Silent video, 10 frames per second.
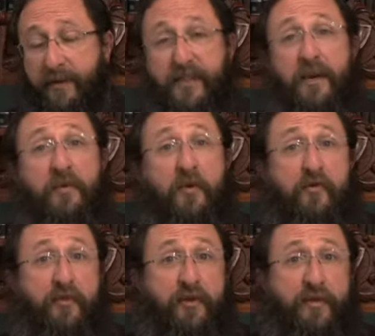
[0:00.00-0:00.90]
skipped
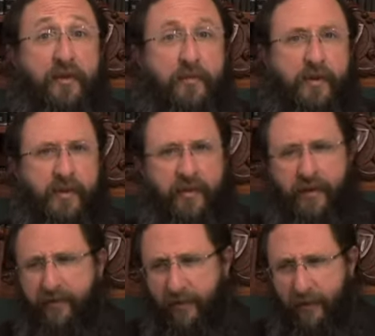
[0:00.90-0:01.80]
over. The month
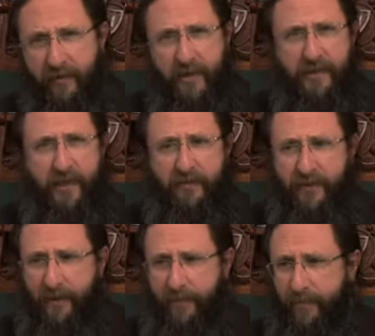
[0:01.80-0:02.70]
of Kislev
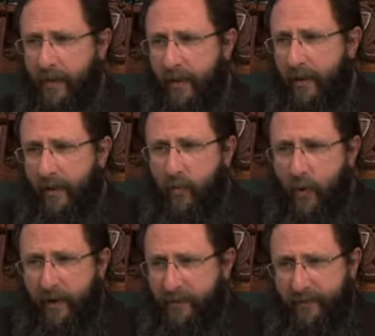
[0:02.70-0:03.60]
said,
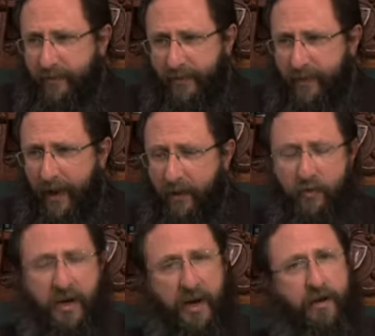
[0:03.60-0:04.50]
what, I
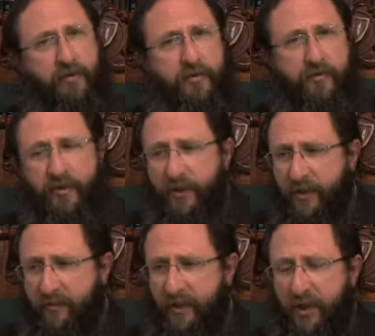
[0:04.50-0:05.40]
don't count? You finished
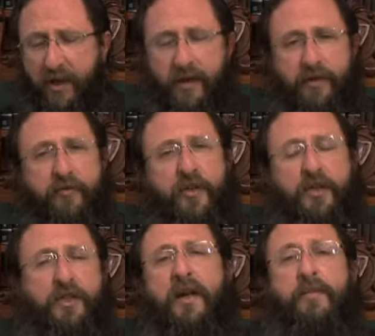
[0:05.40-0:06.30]
the Mishkan, you finished
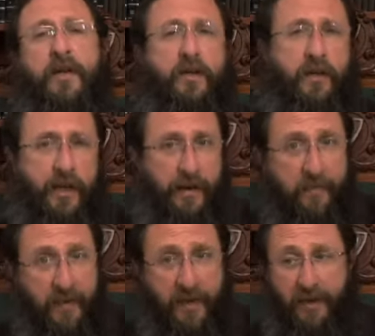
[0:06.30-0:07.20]
the tabernacle in
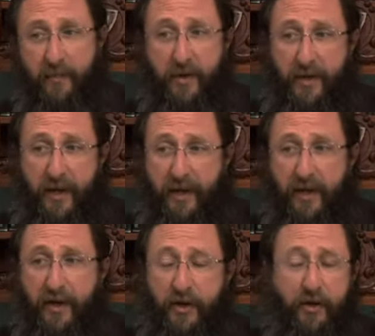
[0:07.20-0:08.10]
me, but yet
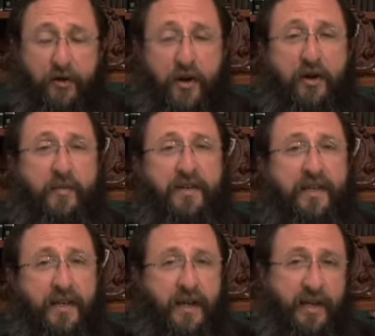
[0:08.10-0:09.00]
you're not going to be
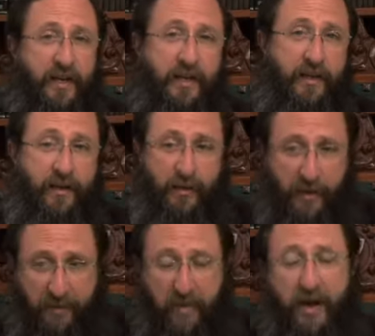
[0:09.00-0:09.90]
dedicating it
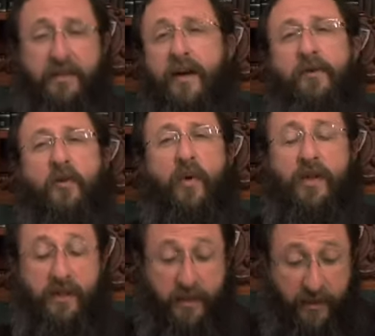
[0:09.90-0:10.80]
in my time, you're going to
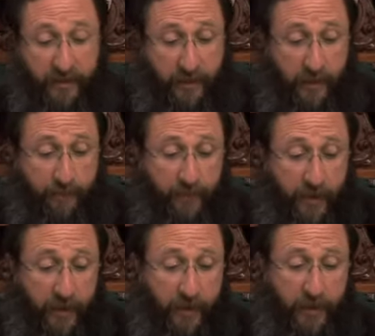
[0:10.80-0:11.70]
wait until Nisan?
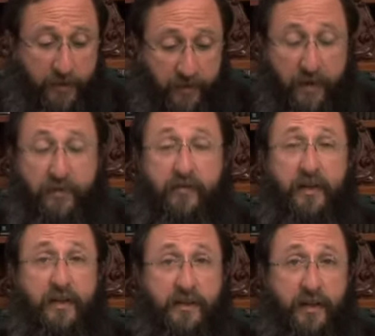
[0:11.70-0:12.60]
So the month of
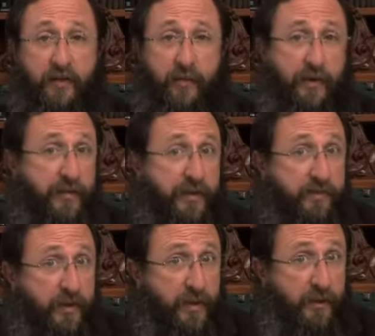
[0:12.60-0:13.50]
Kislev, whatever
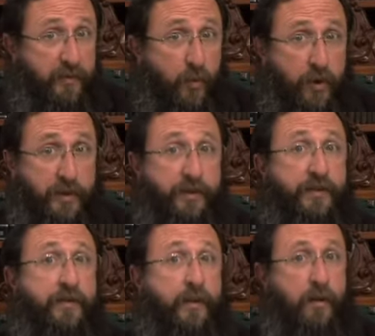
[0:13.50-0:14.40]
this means,
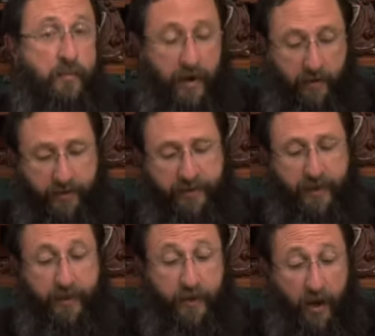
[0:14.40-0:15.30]
was embarrassed.
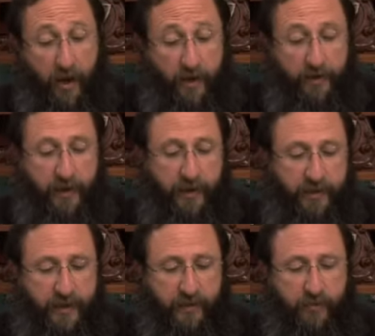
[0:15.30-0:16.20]
And God,
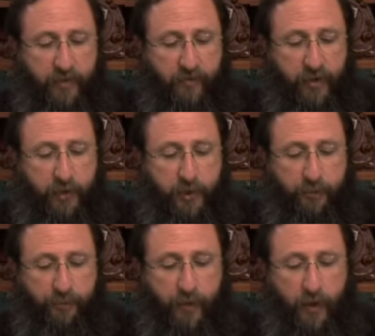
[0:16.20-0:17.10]
says the Midrash,
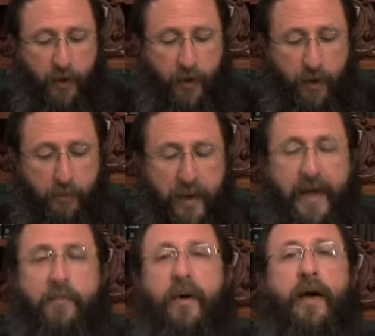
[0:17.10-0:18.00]

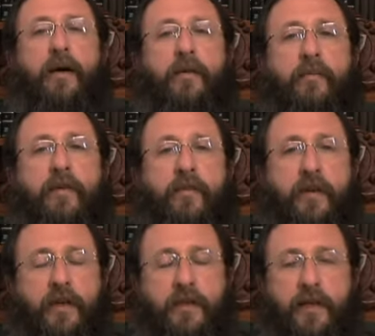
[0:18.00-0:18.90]
paid back the month of
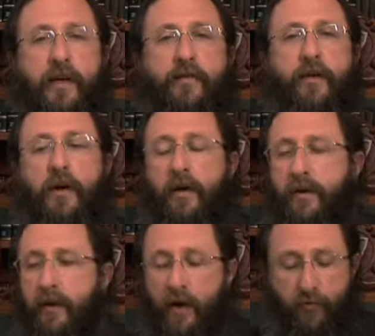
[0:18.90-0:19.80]
Kislev.
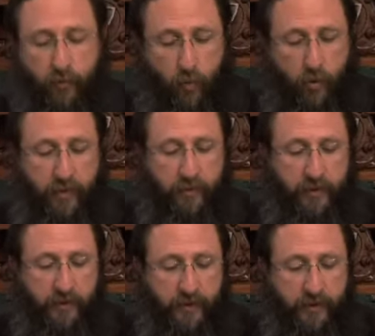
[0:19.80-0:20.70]
God rewarded the
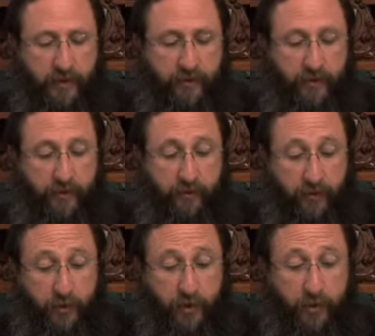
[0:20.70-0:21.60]
month of Kislev in the
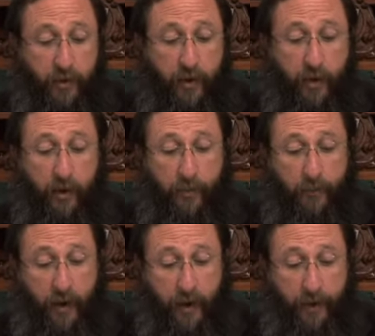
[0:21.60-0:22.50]
future
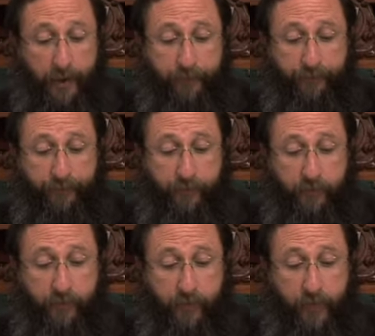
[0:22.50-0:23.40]
by
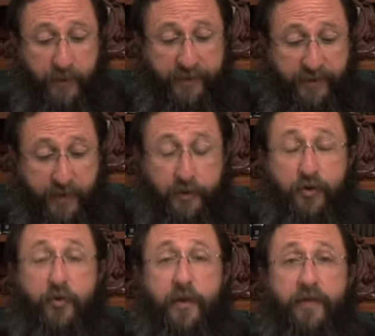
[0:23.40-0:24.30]
seeing
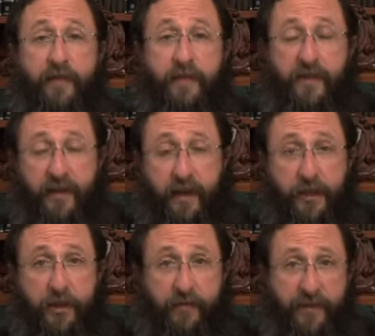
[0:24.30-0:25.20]
to it that the
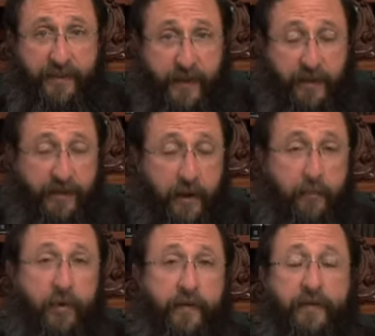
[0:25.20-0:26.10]
dedication second
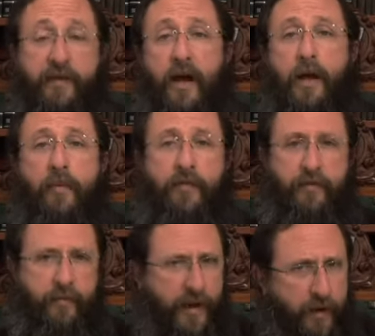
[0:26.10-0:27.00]
temple in the time
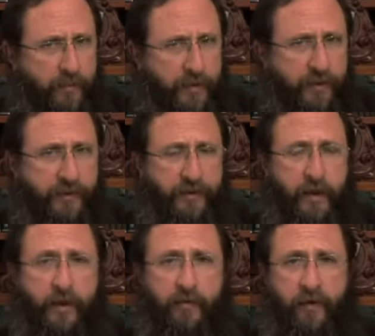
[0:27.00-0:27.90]
of the Maccabees,
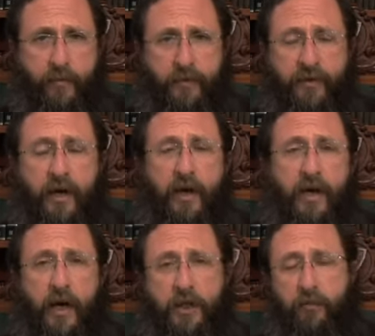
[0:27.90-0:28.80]
famous
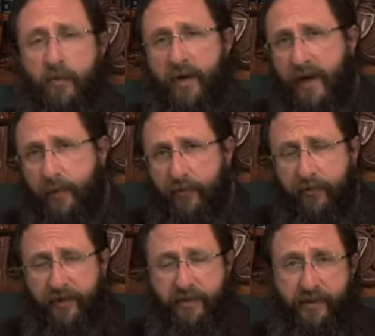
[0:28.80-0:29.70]
Chashmonaim
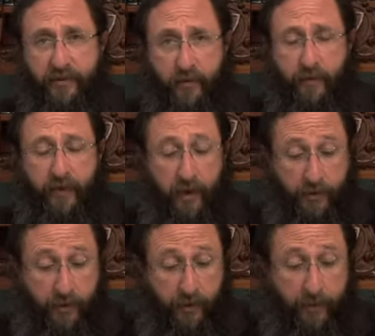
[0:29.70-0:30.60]
priests, the story of
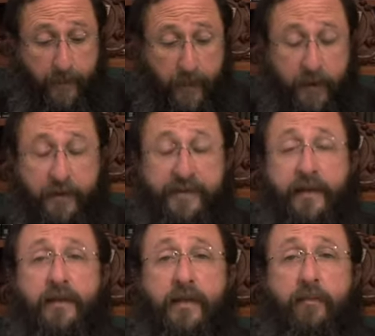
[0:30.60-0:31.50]
Hanukkah,
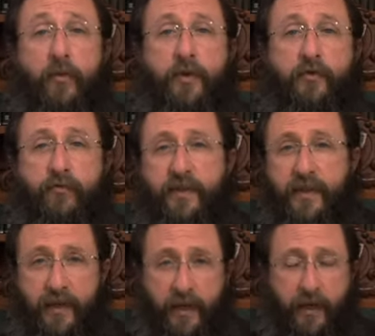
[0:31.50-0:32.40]
second temple was
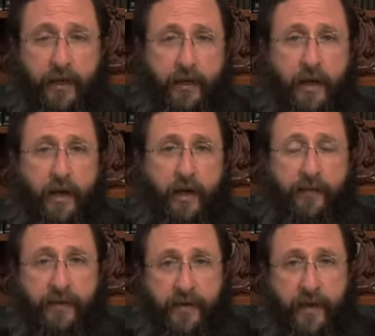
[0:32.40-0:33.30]
rededicated
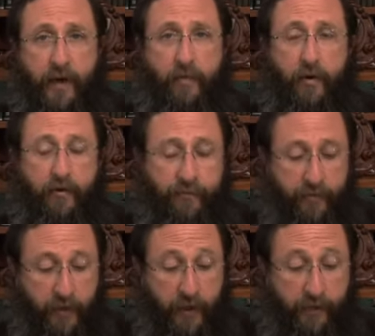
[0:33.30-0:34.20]
in the time
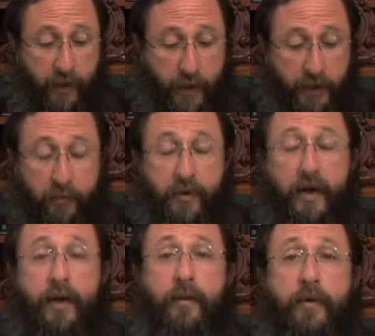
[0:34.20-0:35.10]
of the
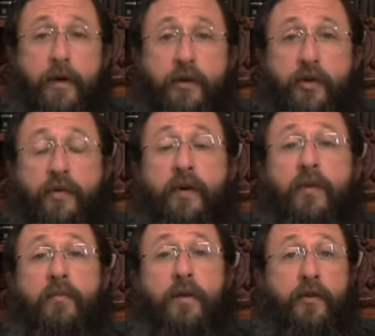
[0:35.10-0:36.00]
Chashmonaim during
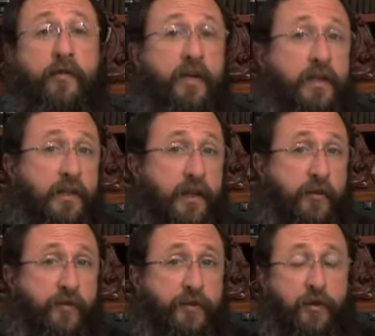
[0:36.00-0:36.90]
the month of
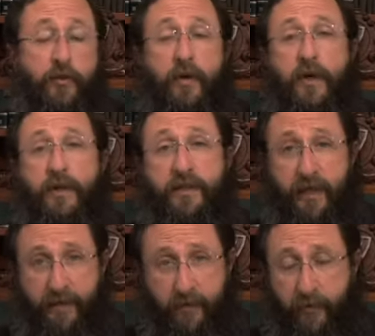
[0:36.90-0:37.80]
Kislev. So,
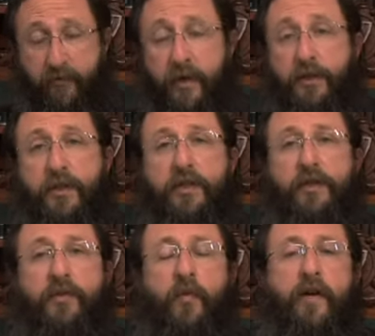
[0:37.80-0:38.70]
states the Midrash, this
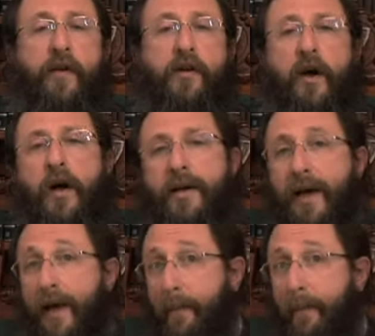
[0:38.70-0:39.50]
is the way that God